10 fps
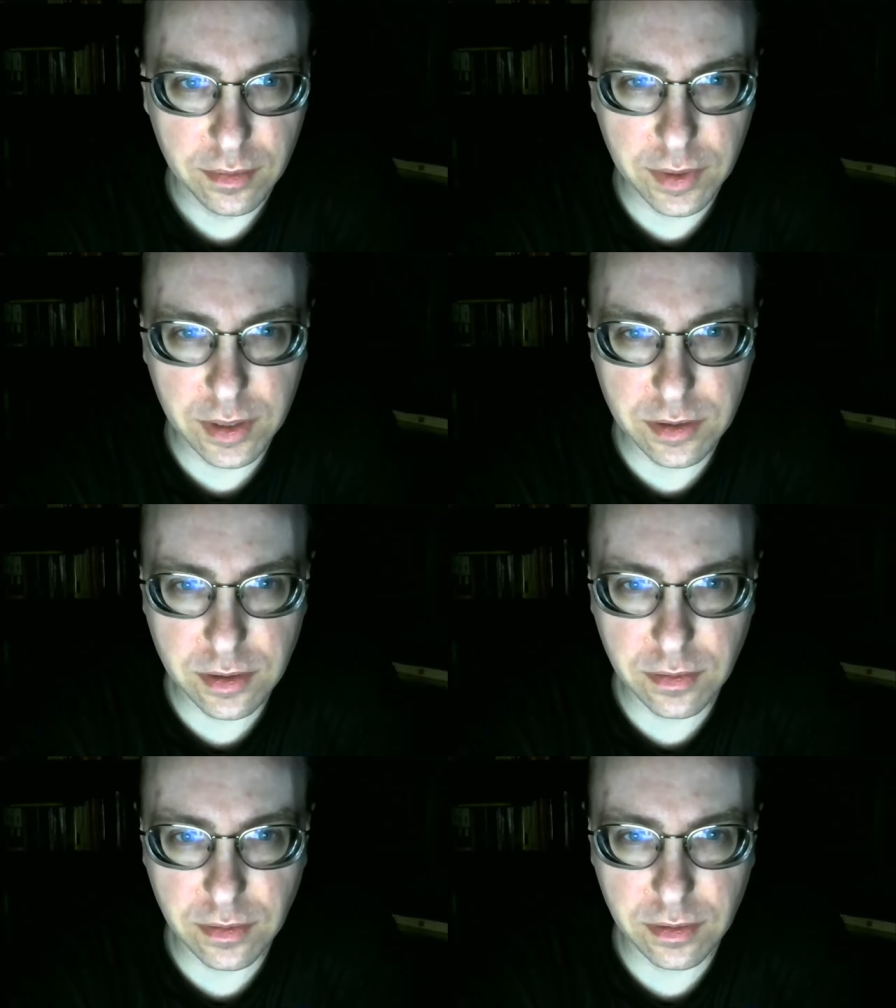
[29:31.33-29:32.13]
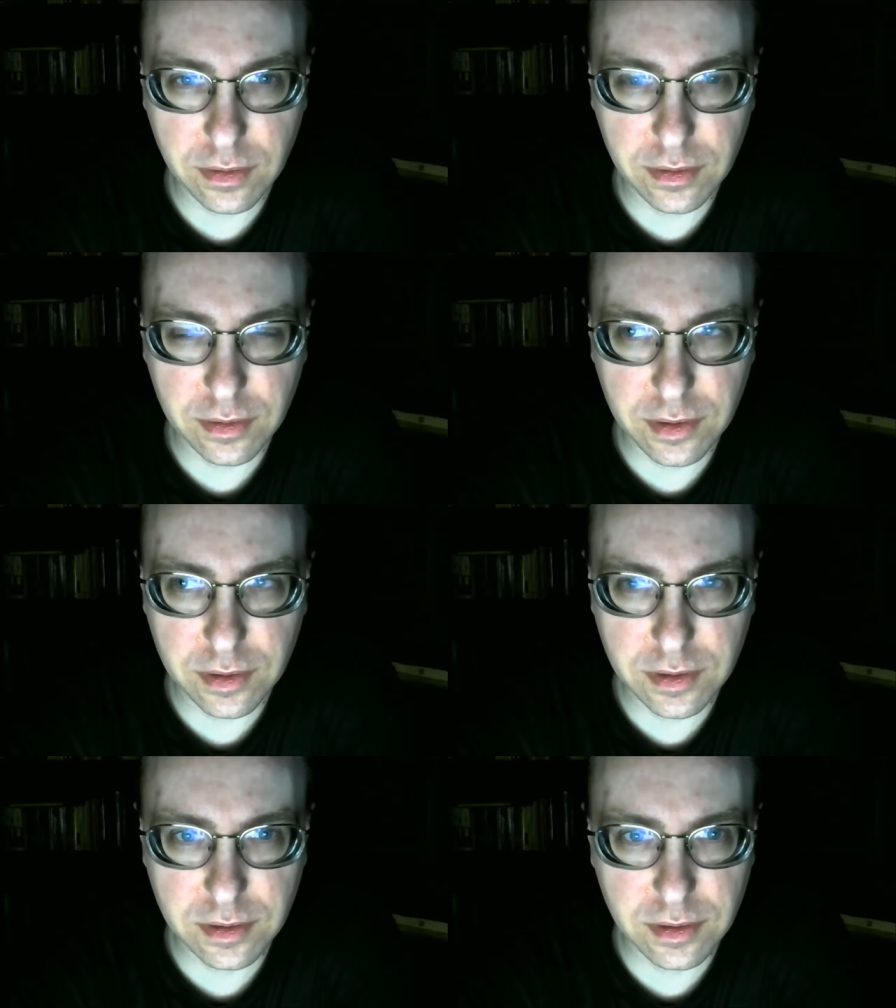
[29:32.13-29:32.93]
Because they're,
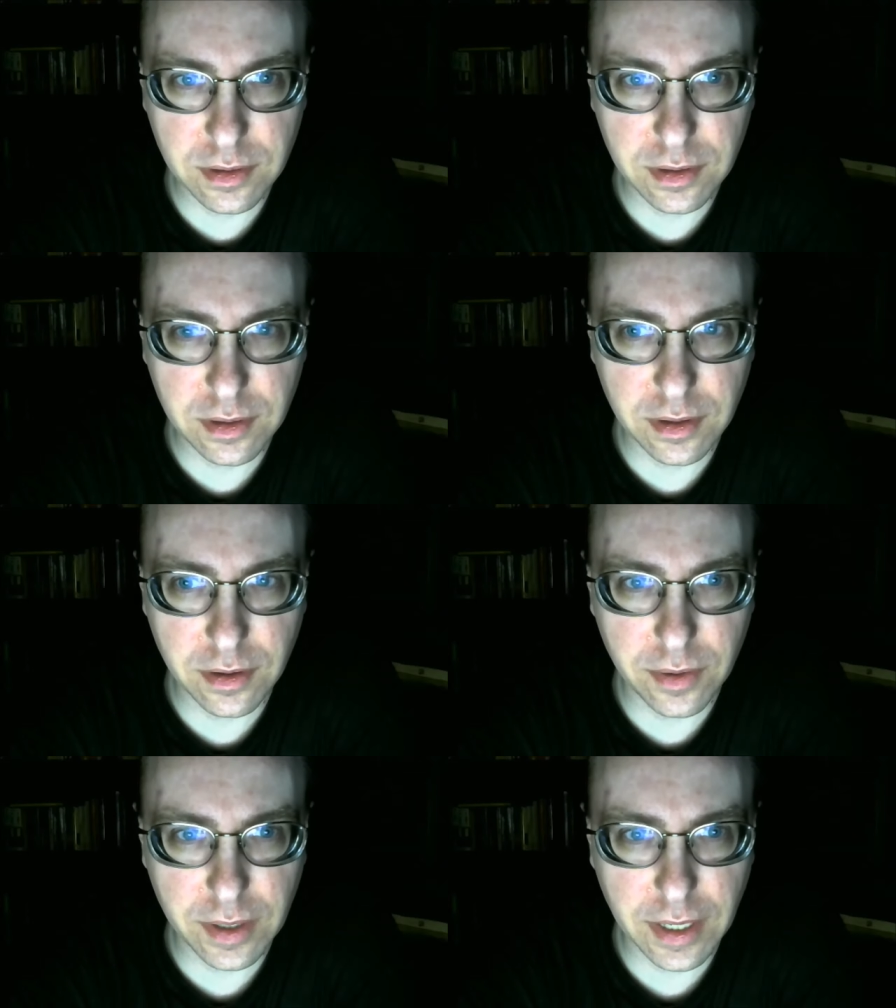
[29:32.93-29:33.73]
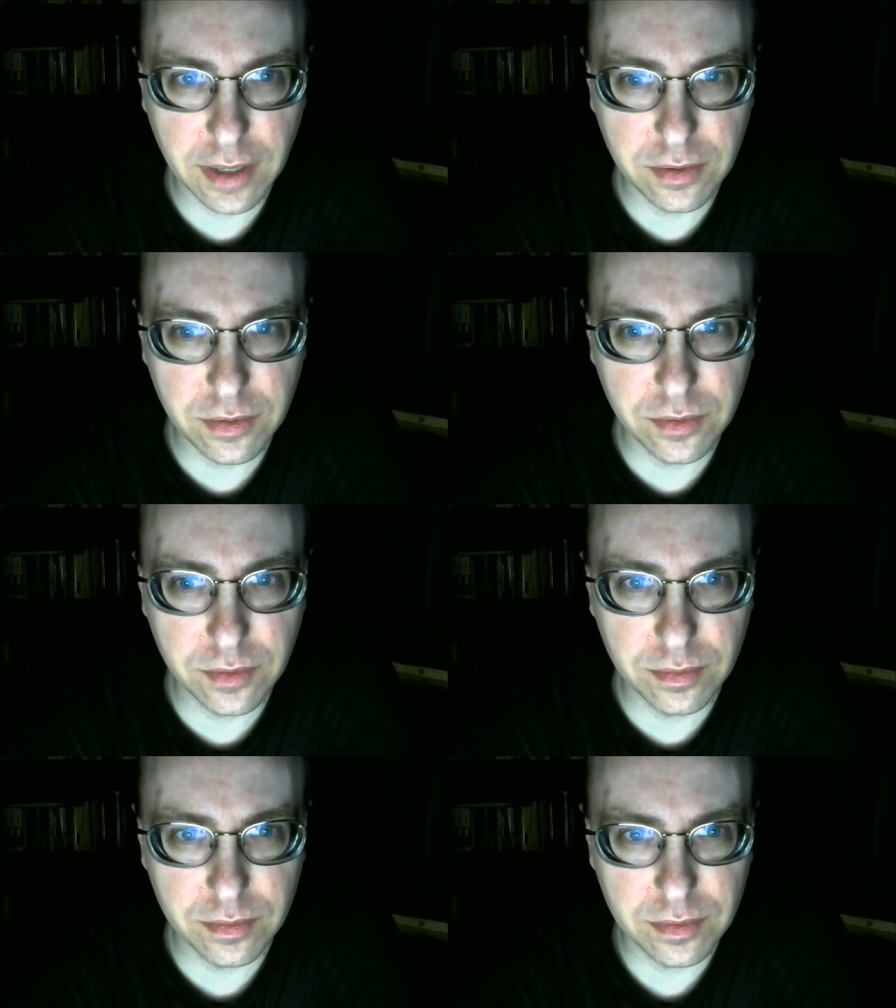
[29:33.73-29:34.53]
because you know, a guy
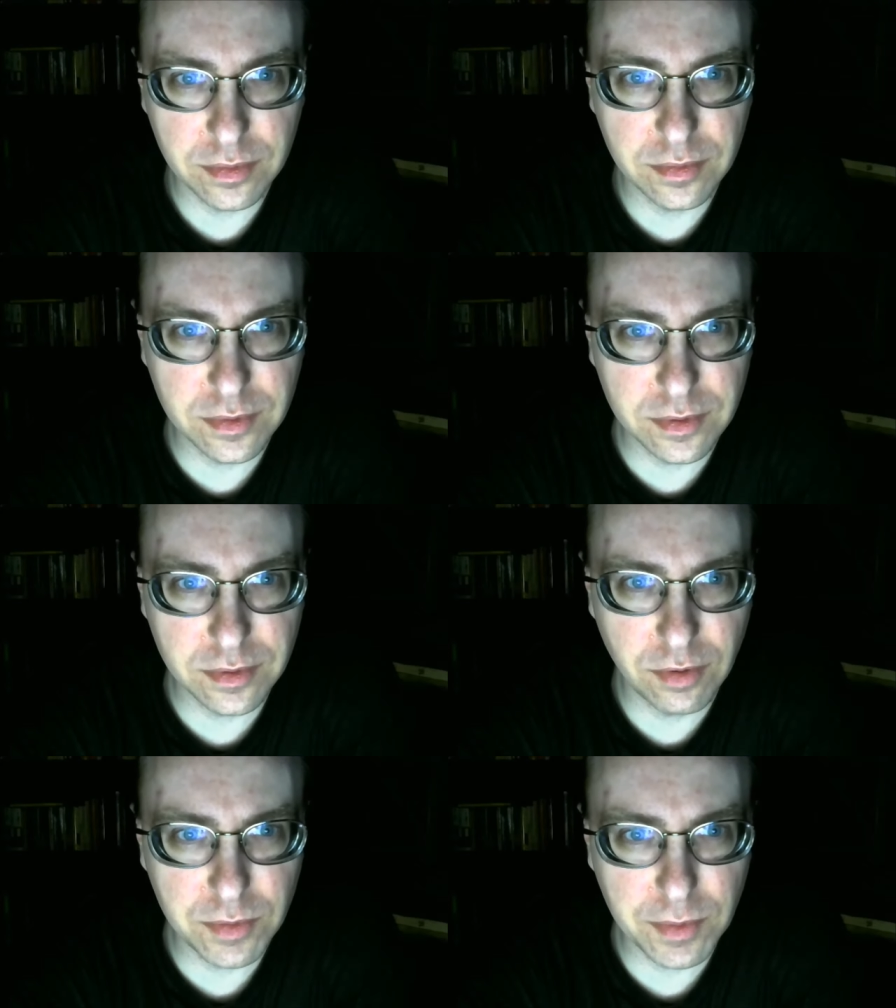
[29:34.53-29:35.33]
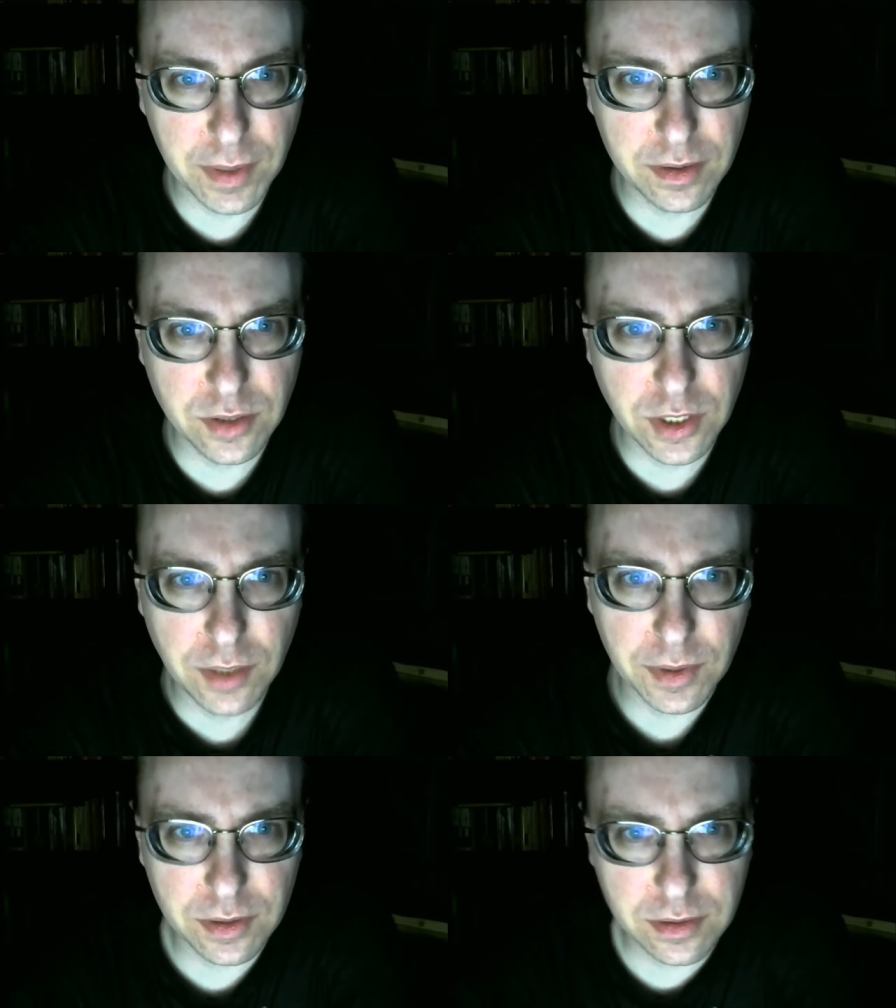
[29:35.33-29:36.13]
who screams about the
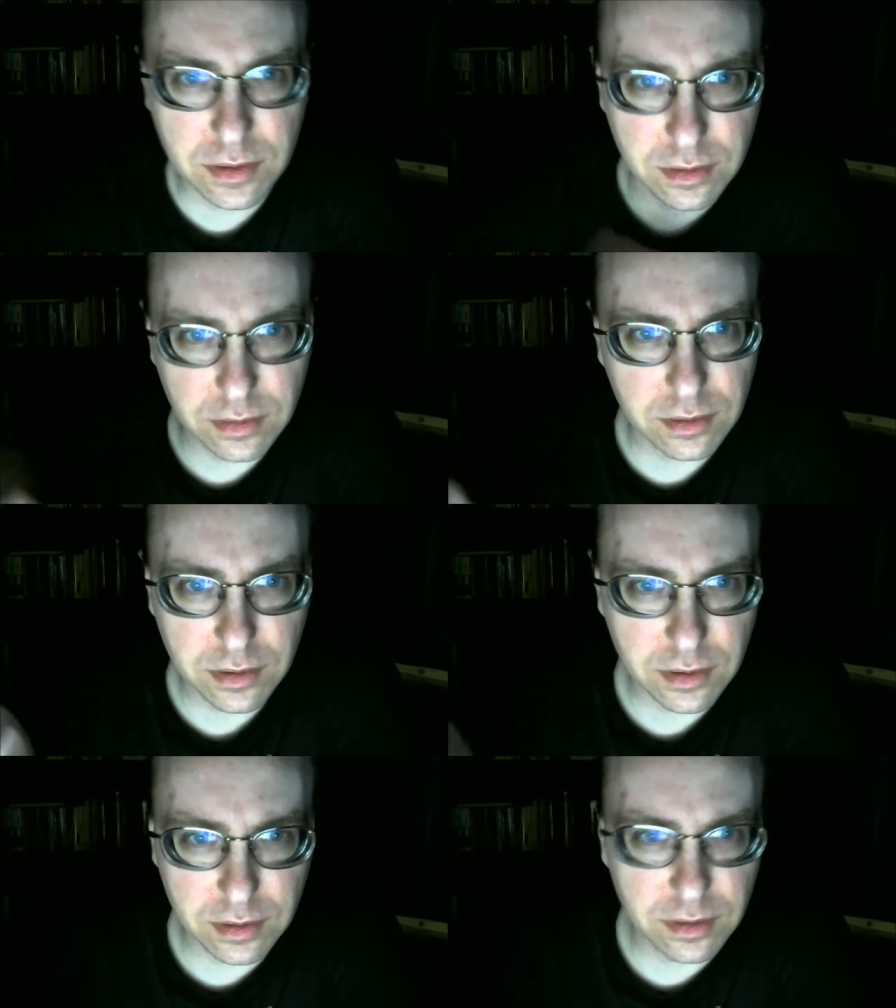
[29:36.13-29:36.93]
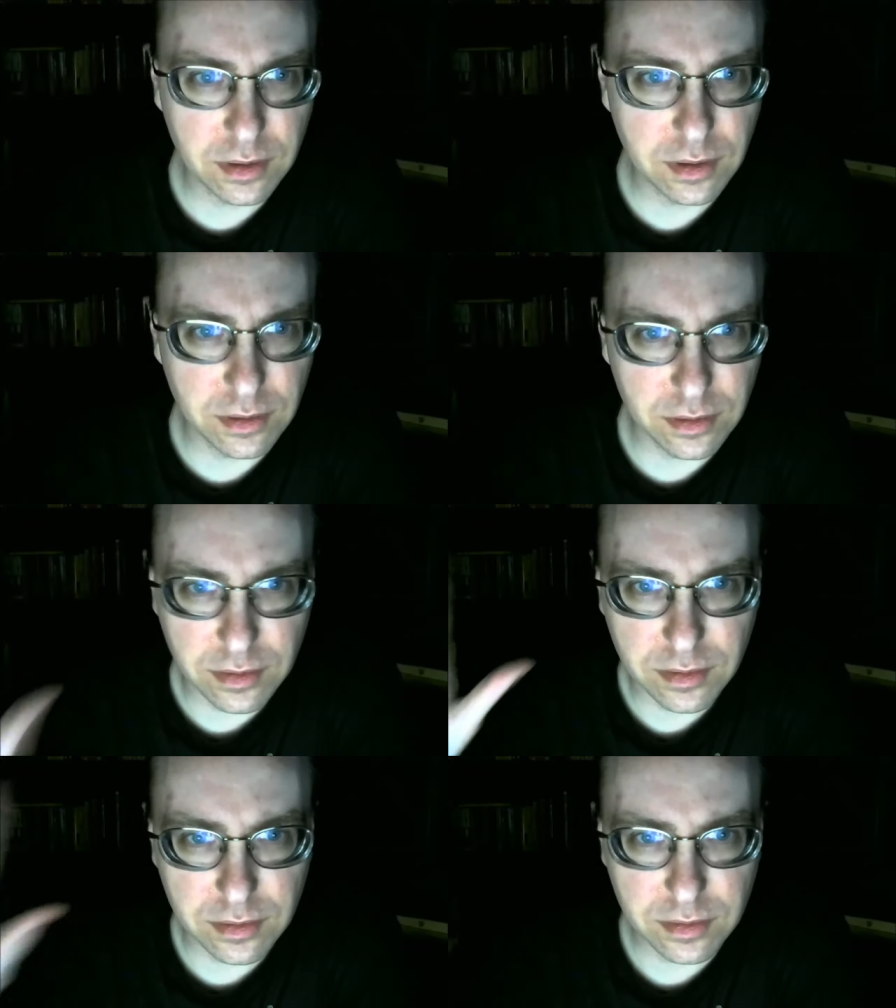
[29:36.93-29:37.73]
Jeebus and and
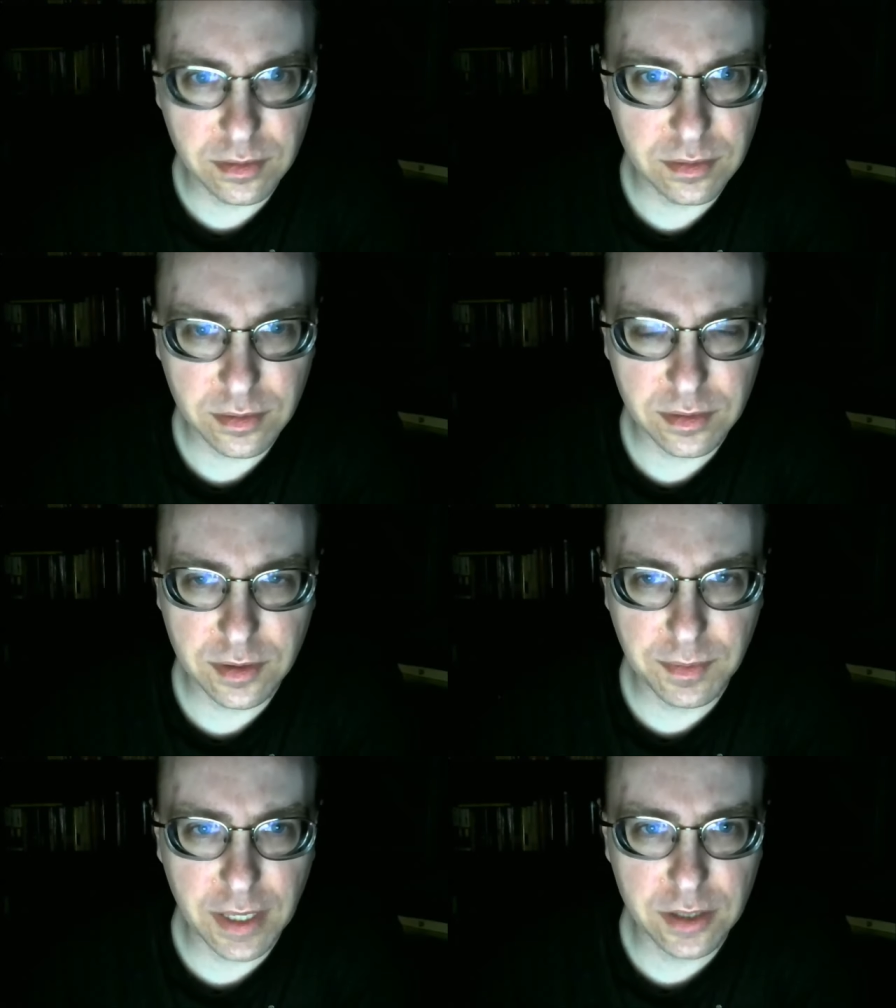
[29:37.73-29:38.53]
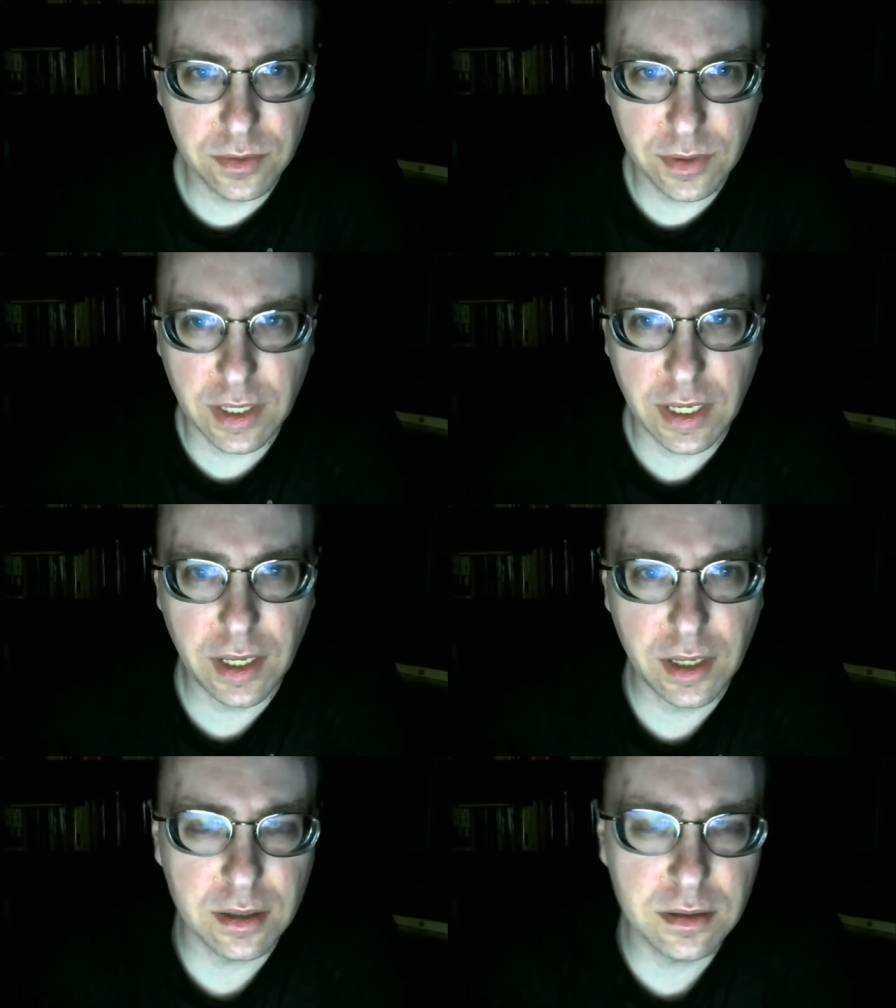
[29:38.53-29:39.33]
smacks you on the
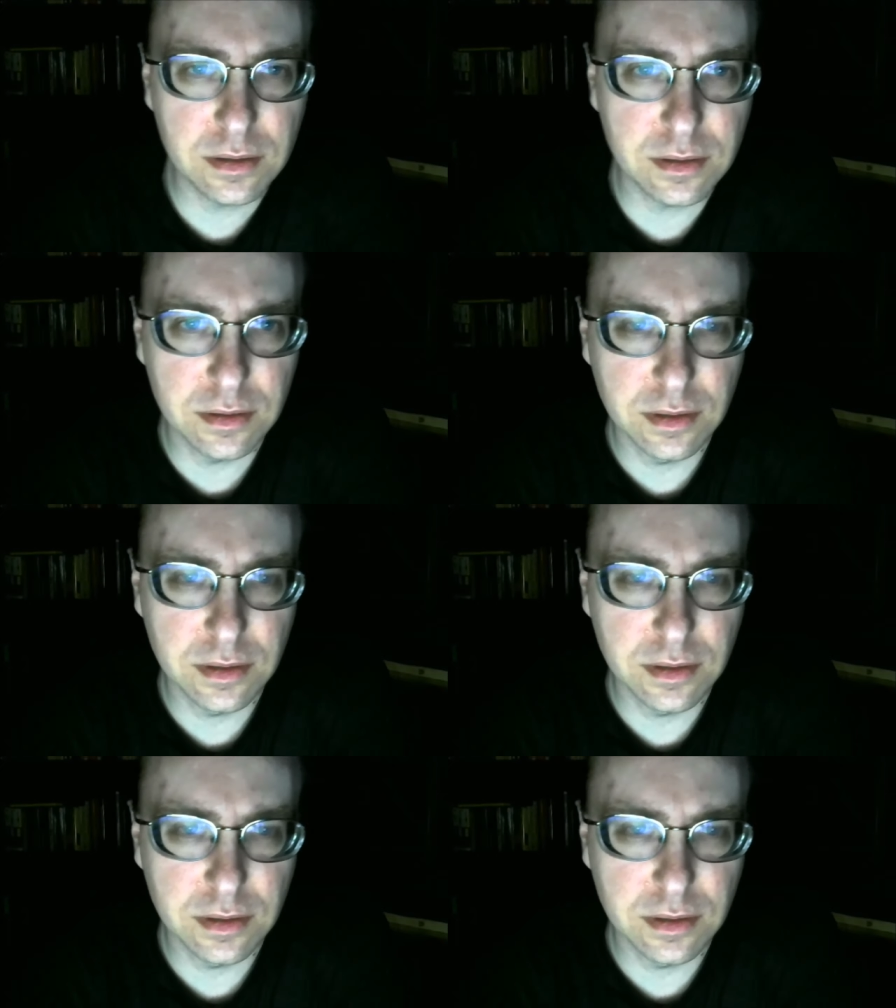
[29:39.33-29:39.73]
head and then